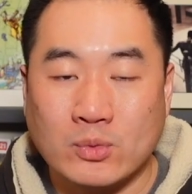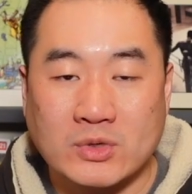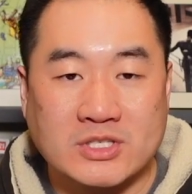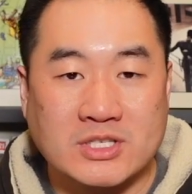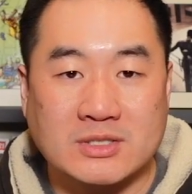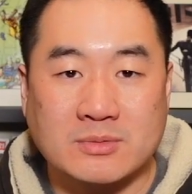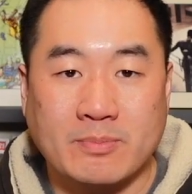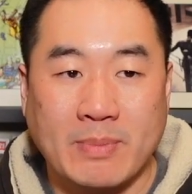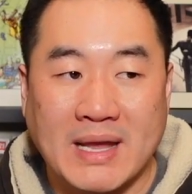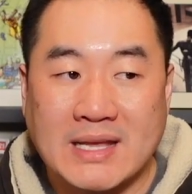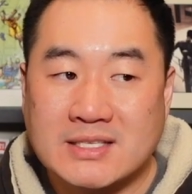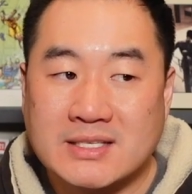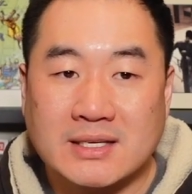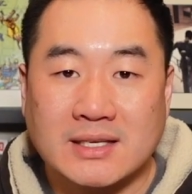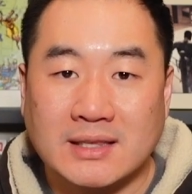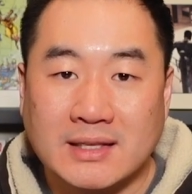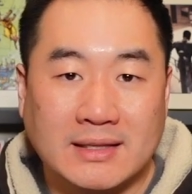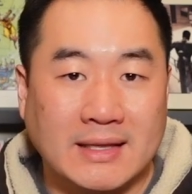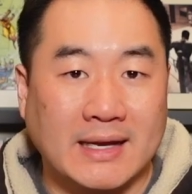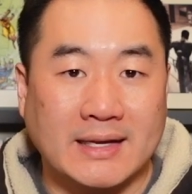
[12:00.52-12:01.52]
which is
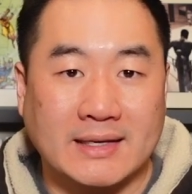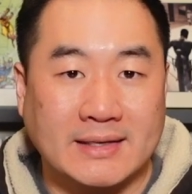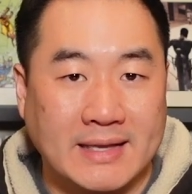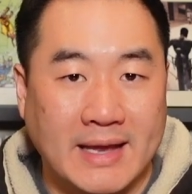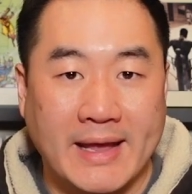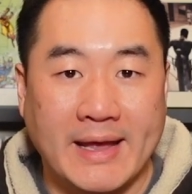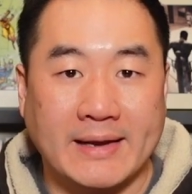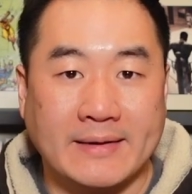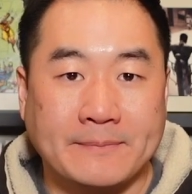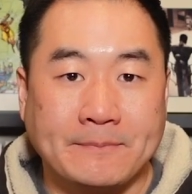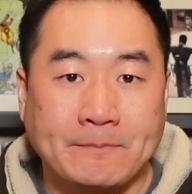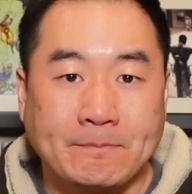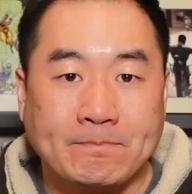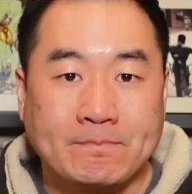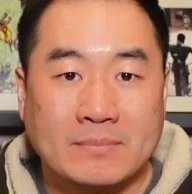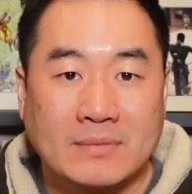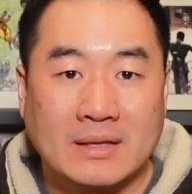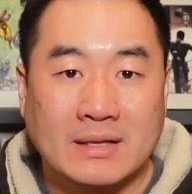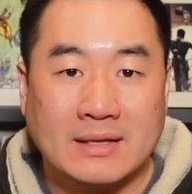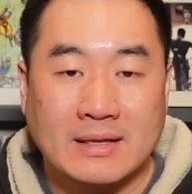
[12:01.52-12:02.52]
basically like a 10
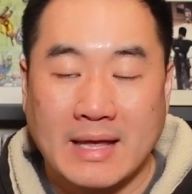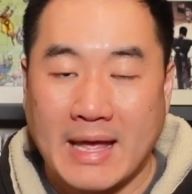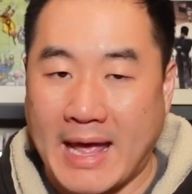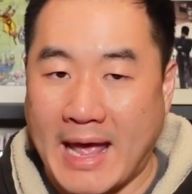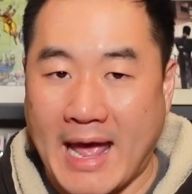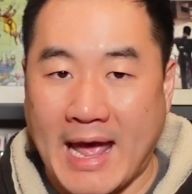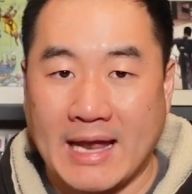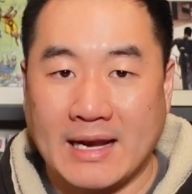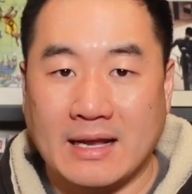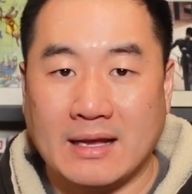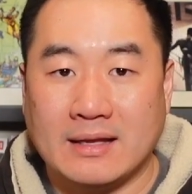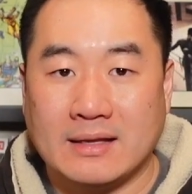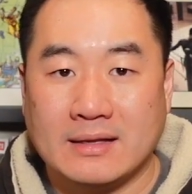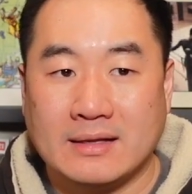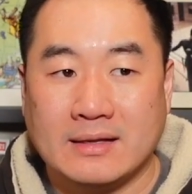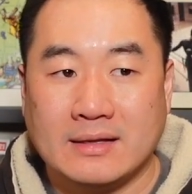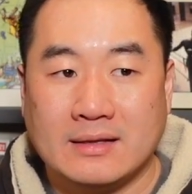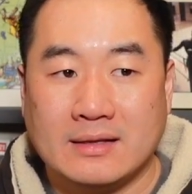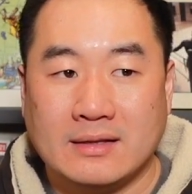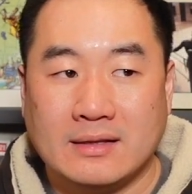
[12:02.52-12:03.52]

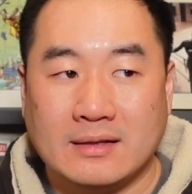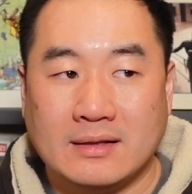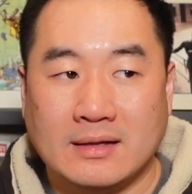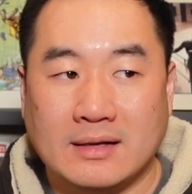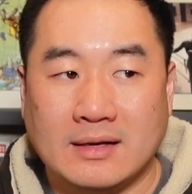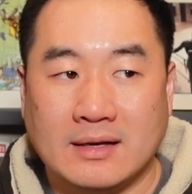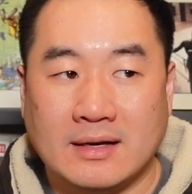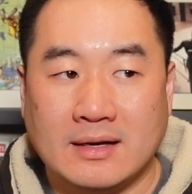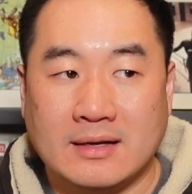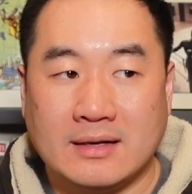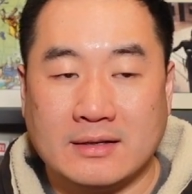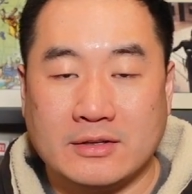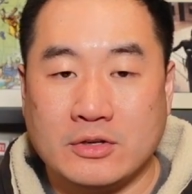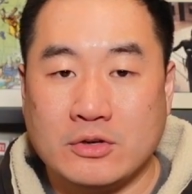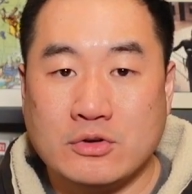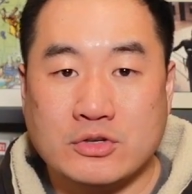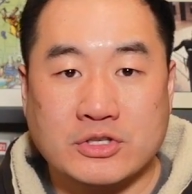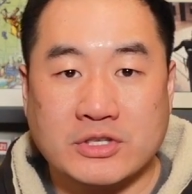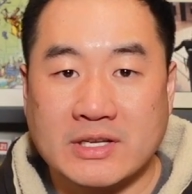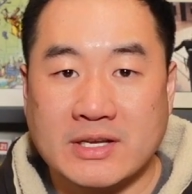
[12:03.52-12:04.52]
at
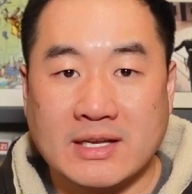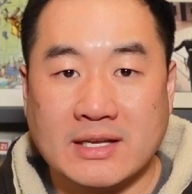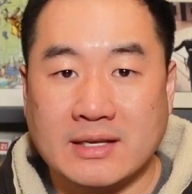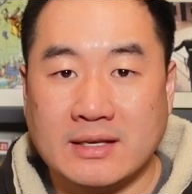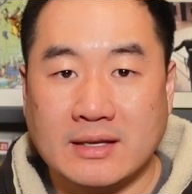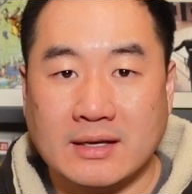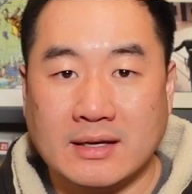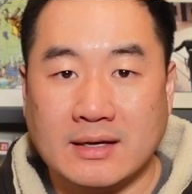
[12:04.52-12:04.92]
usually